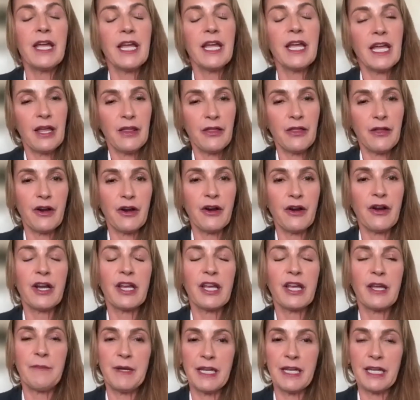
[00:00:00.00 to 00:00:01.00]
either
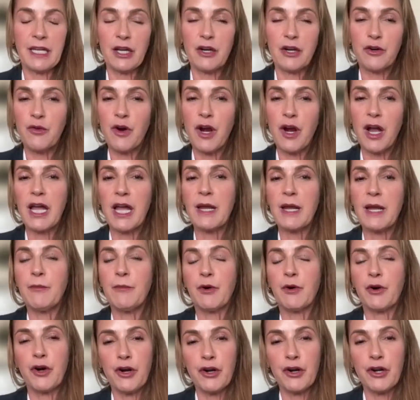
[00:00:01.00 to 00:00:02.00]
committing a crime
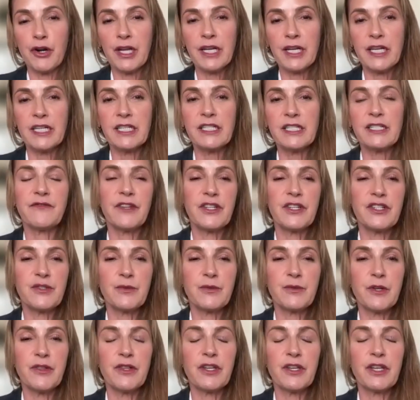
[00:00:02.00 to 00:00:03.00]
or hurting an
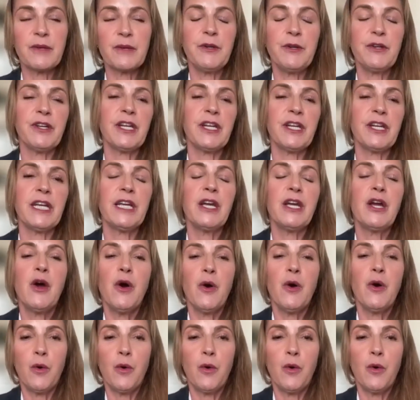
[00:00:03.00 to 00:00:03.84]
individual in the community